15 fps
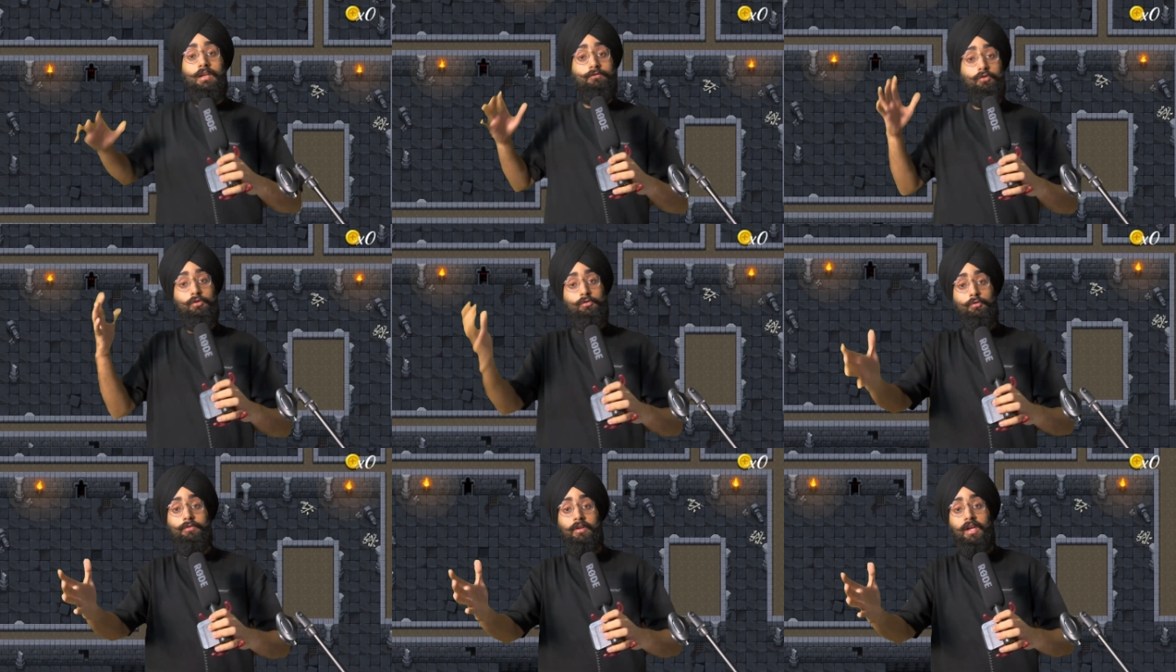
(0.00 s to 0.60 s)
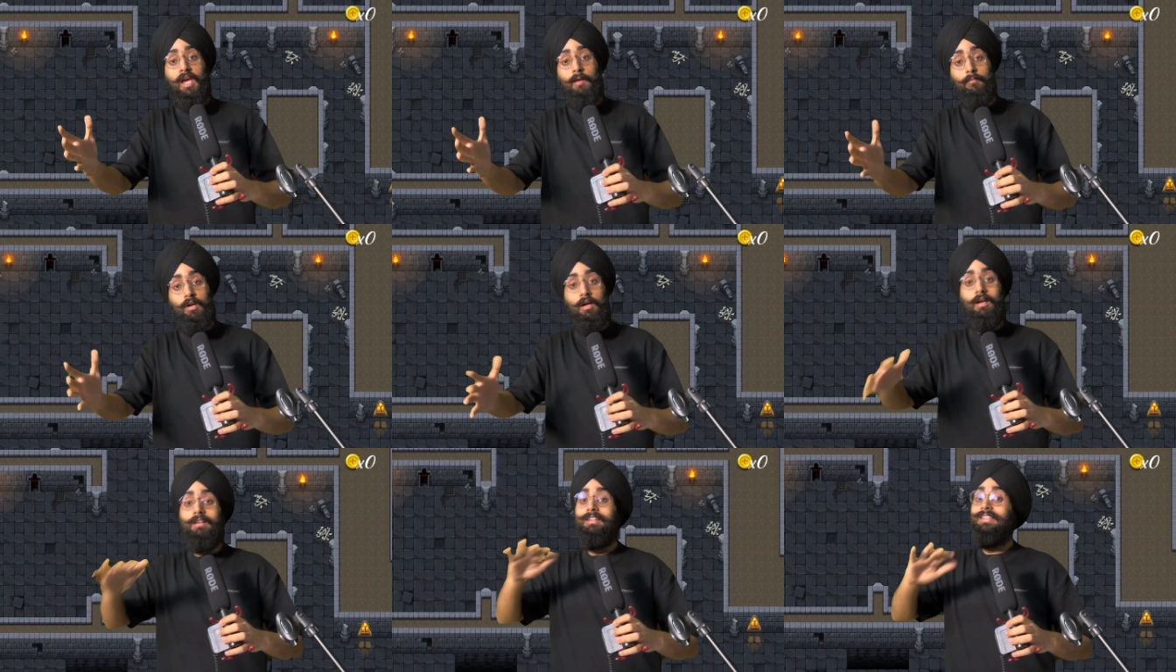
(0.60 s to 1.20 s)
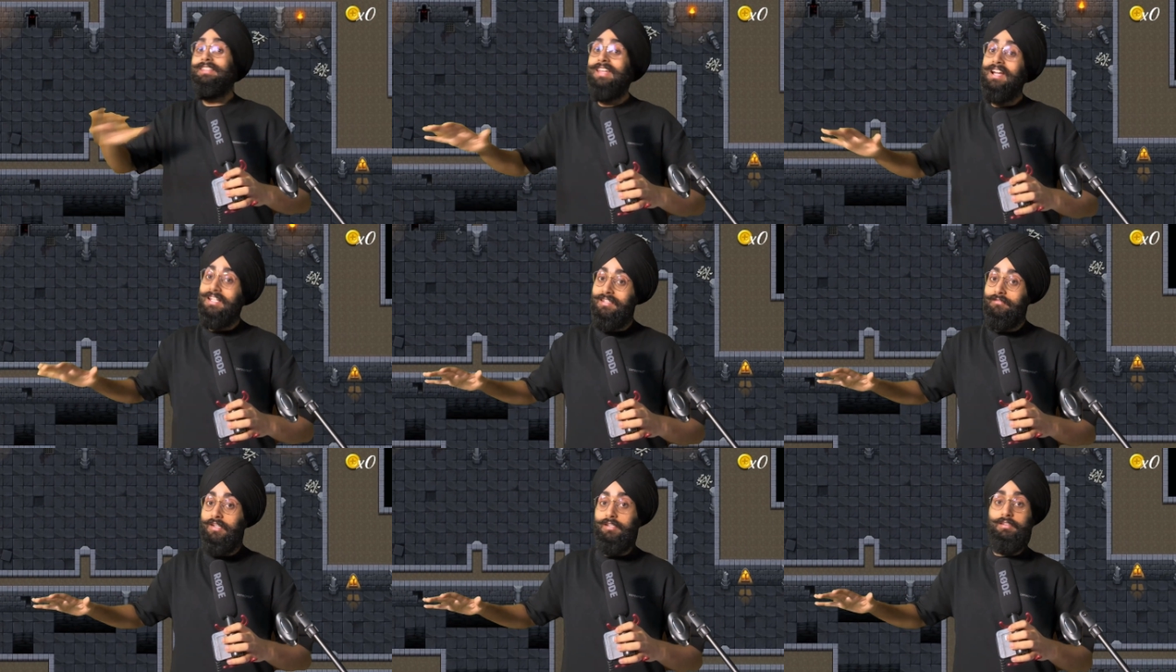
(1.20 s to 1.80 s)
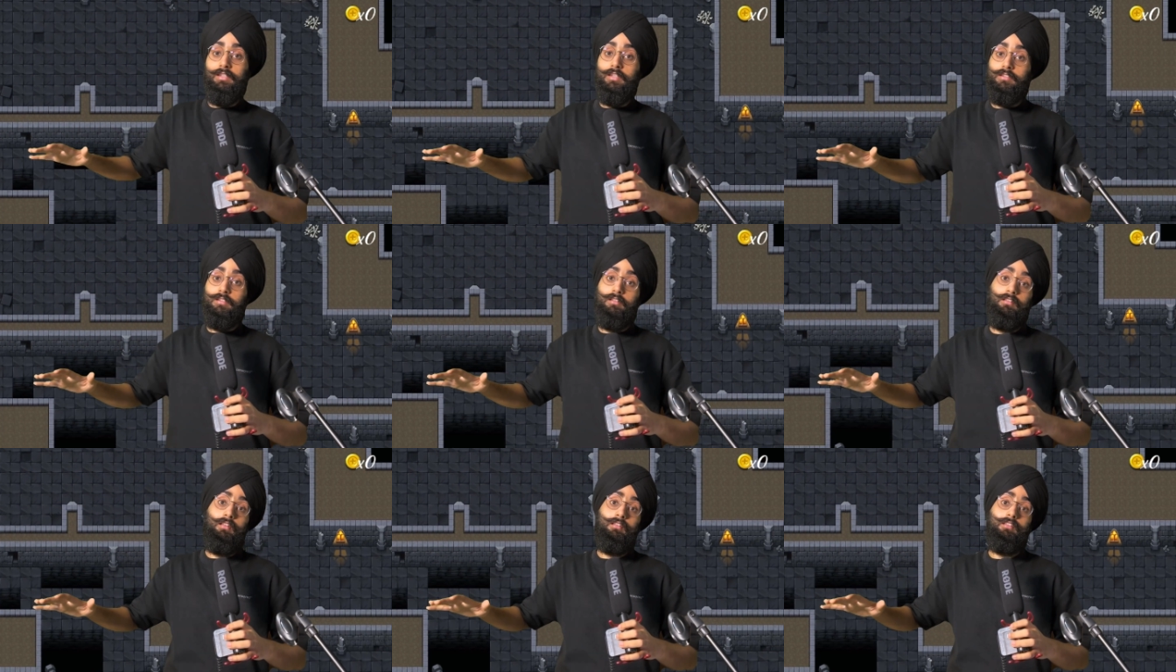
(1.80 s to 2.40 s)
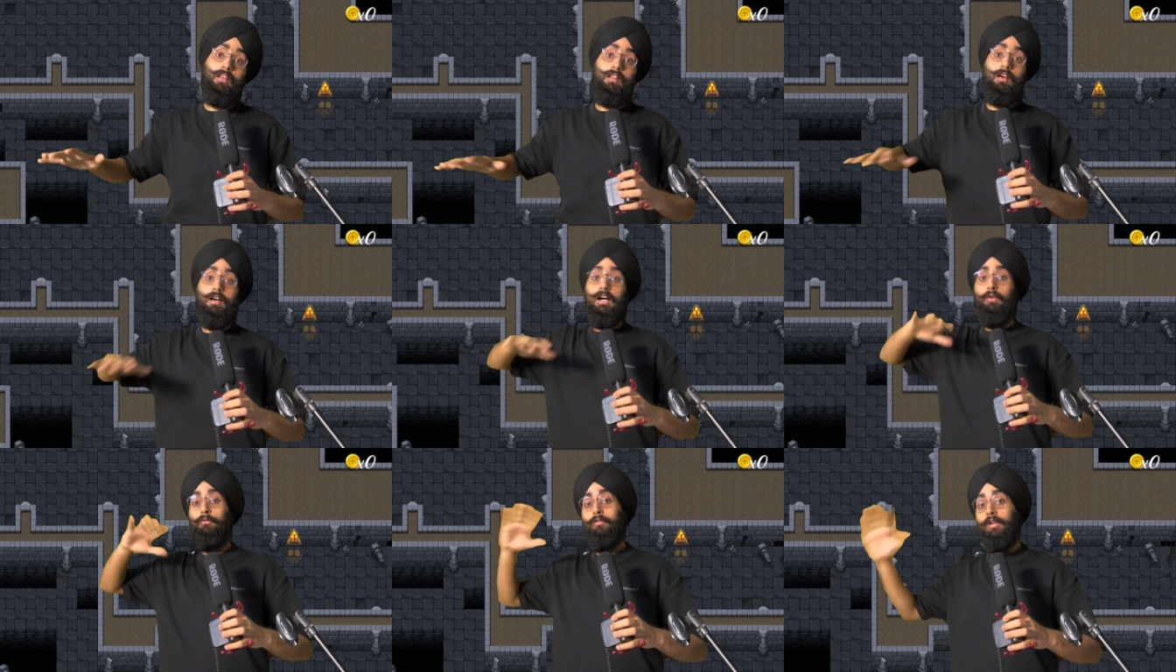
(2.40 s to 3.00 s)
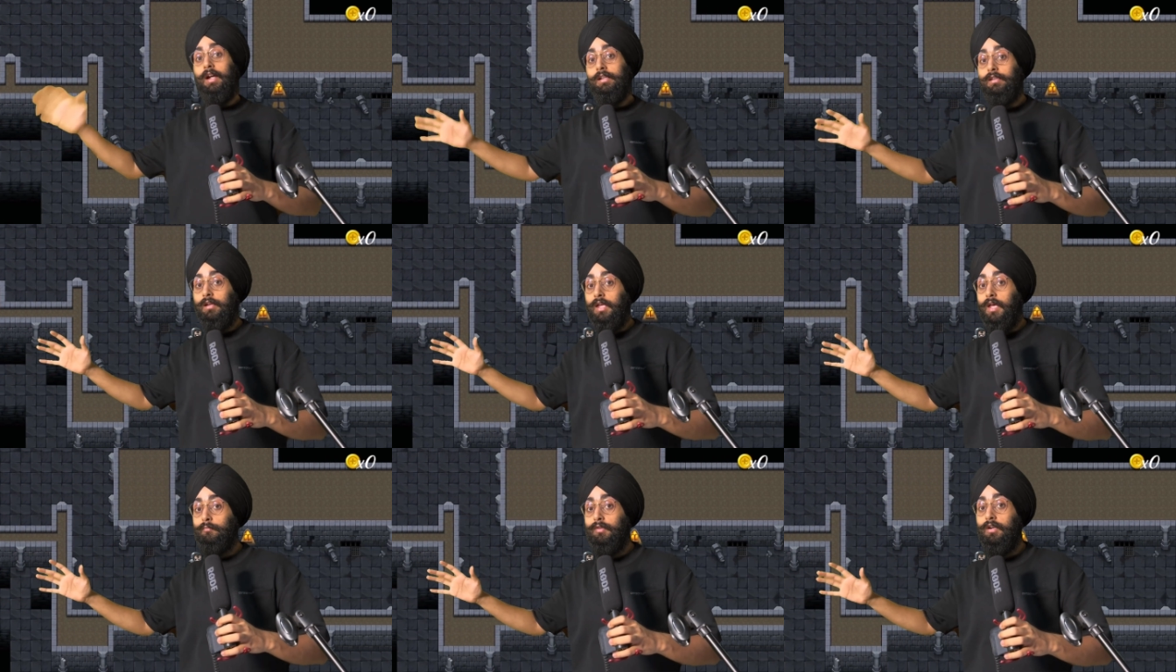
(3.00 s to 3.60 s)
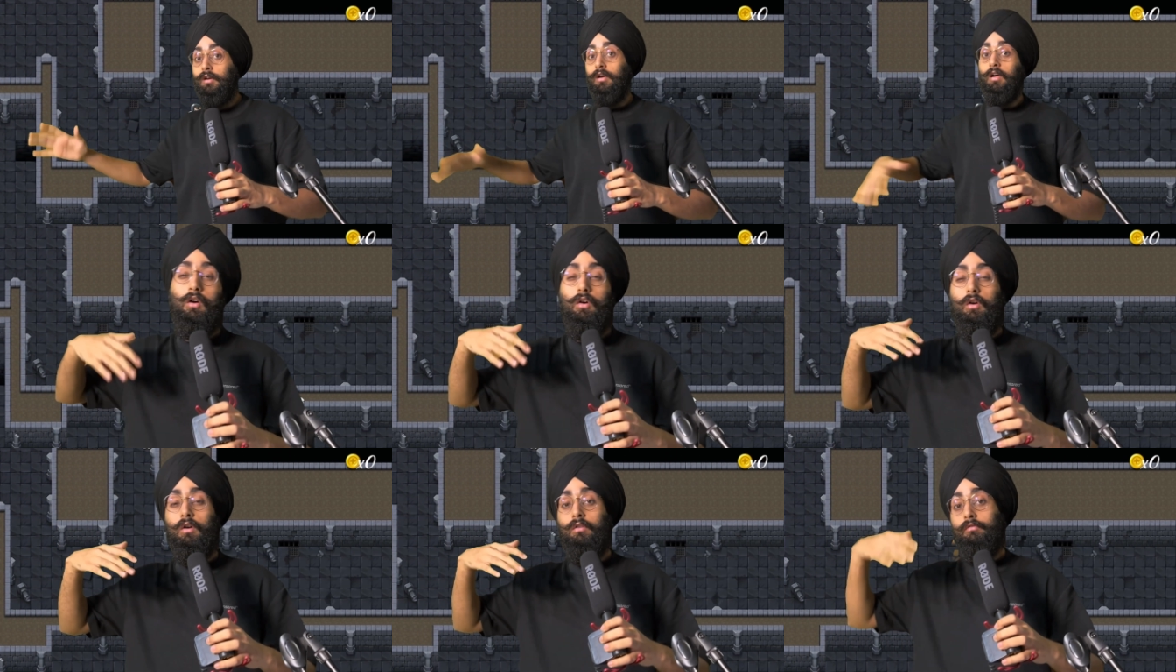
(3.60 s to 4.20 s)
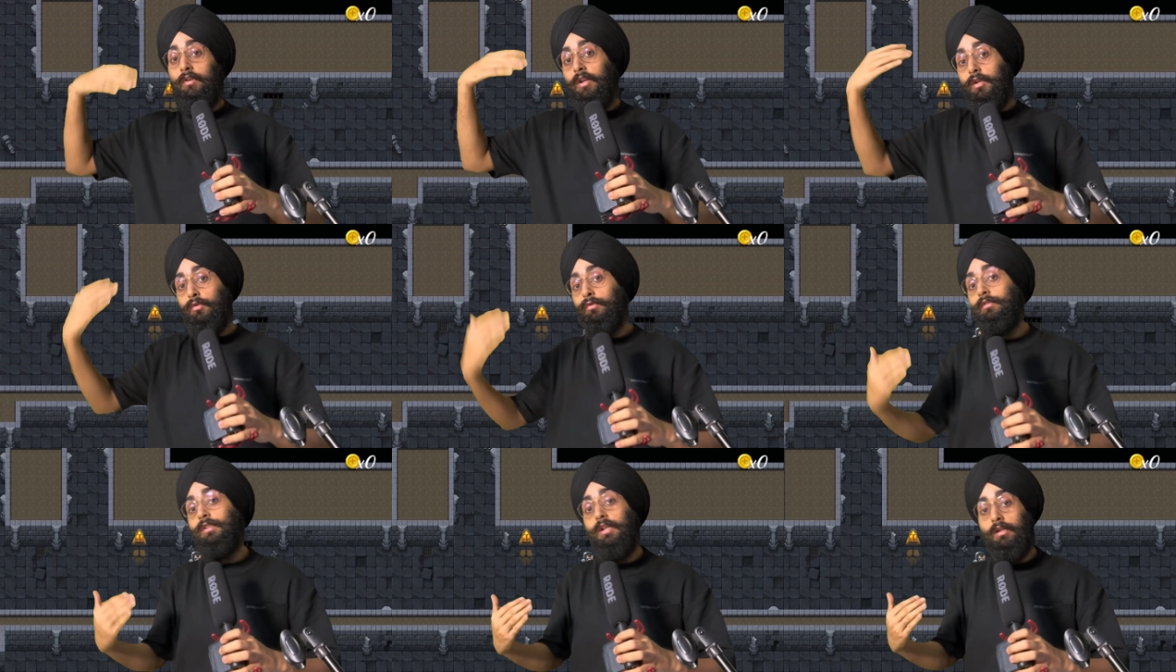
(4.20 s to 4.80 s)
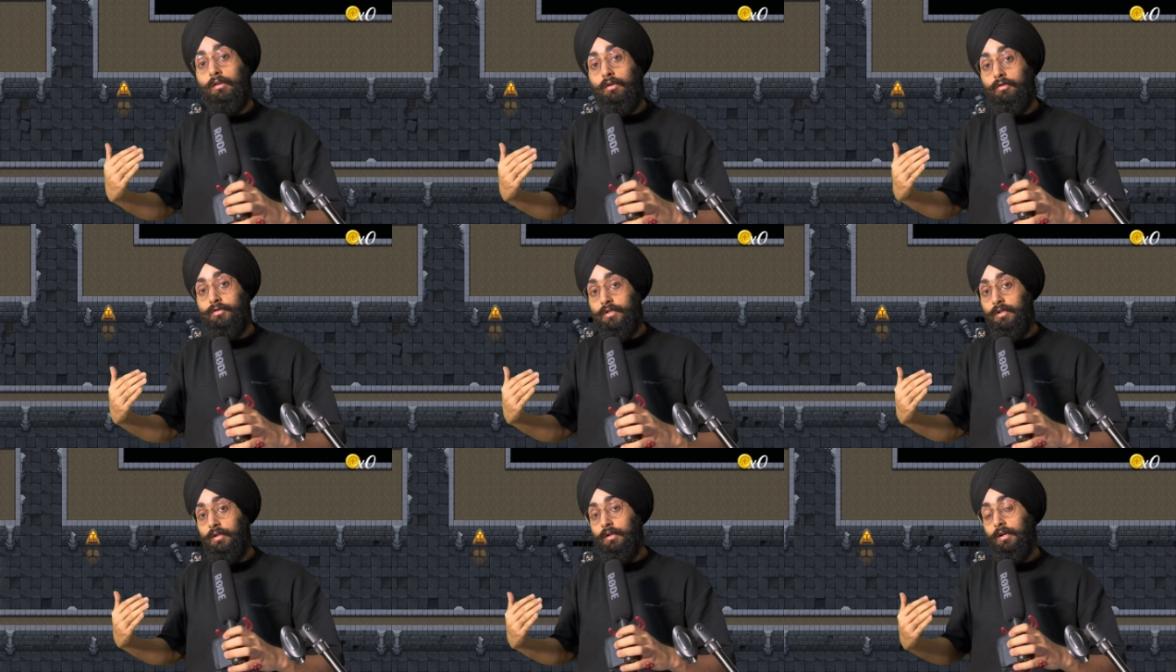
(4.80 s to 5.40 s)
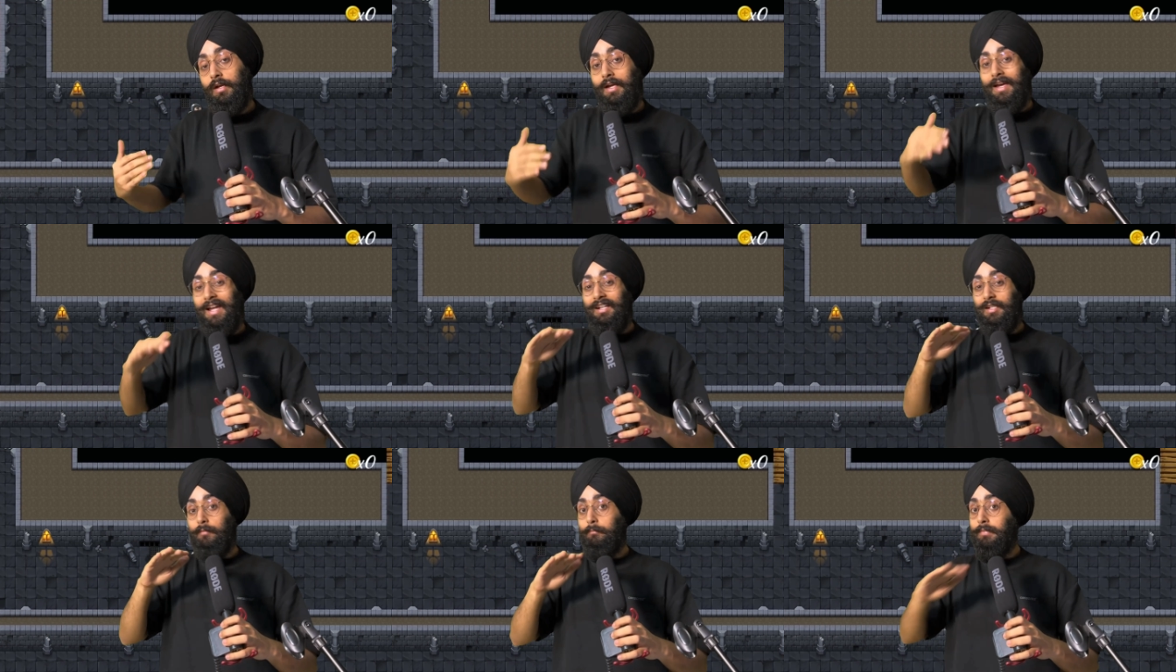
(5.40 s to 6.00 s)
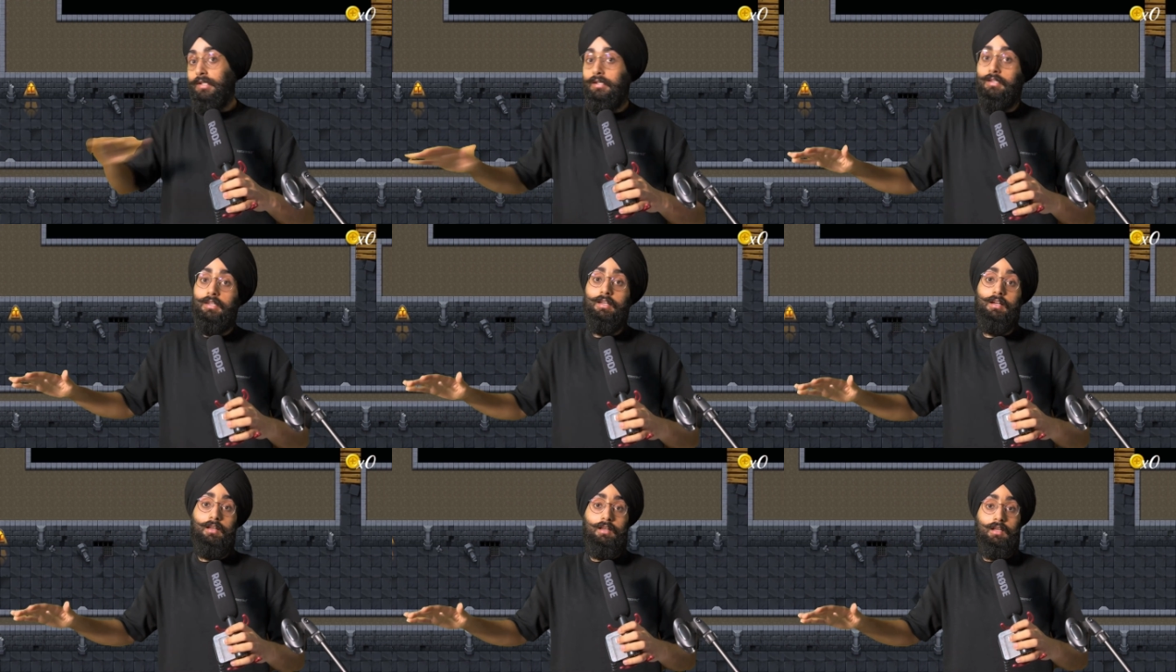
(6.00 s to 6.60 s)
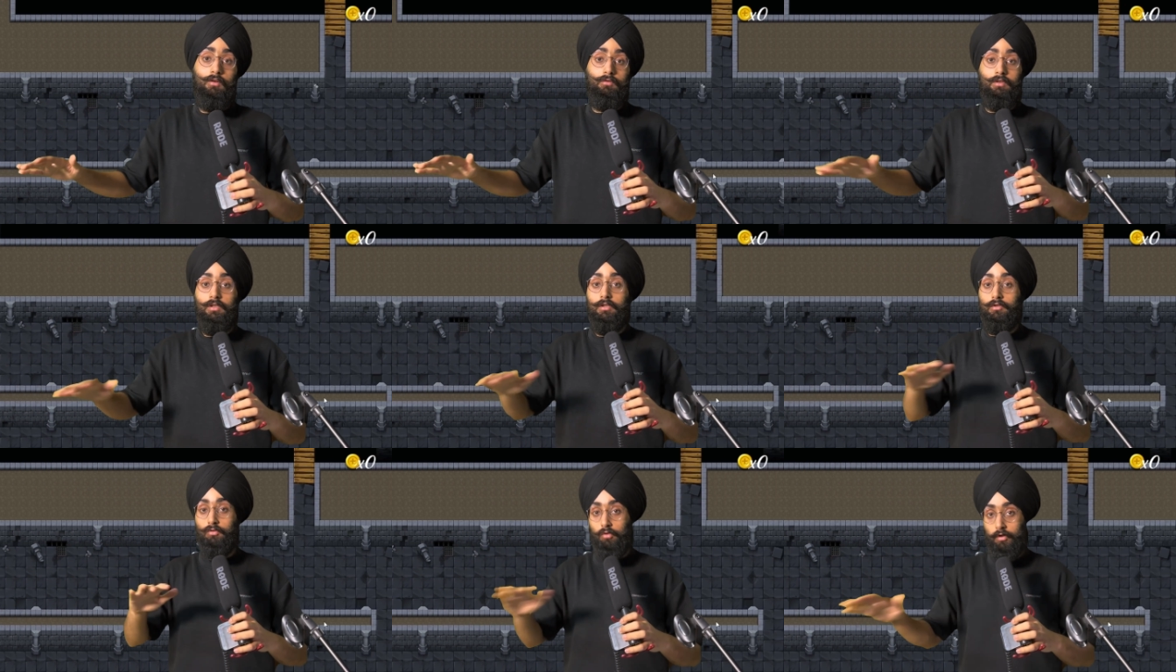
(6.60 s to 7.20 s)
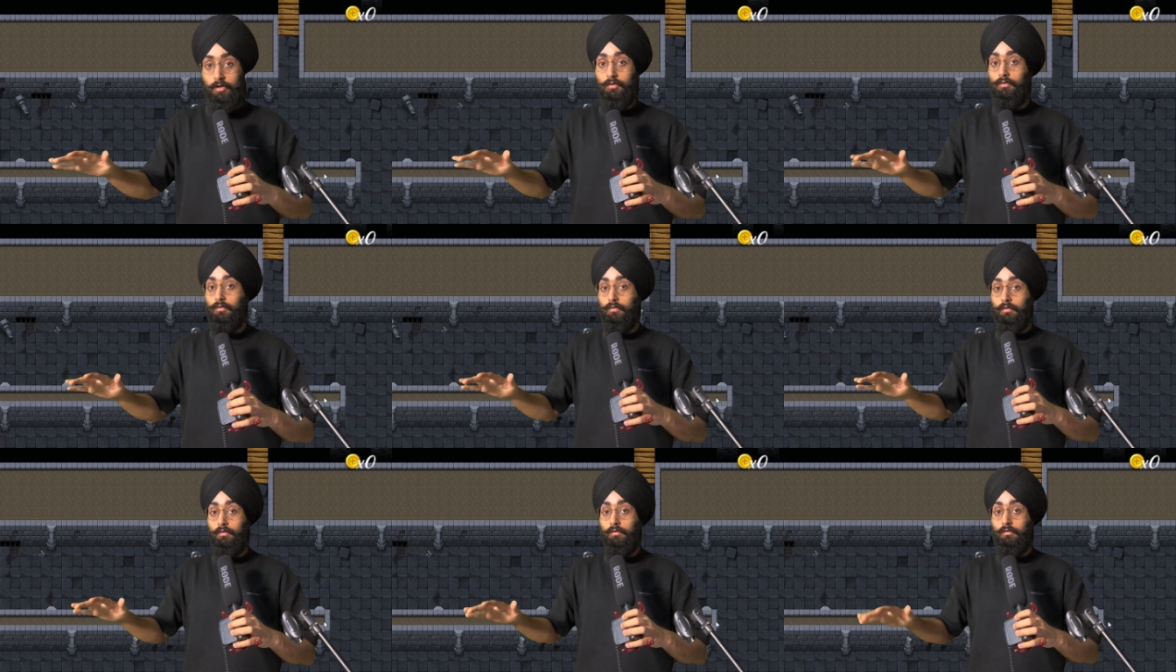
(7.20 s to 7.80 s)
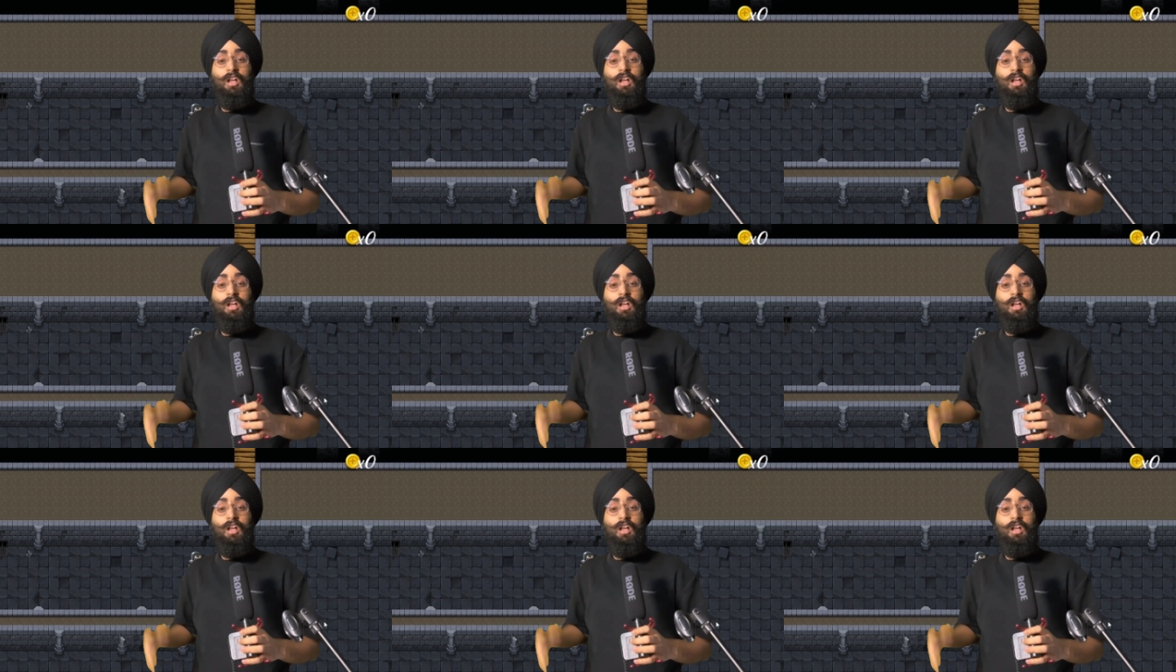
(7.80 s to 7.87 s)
If you use a camera, deactivate the instances that are outside the camera or reduce their logic and completely cut out their drawing code.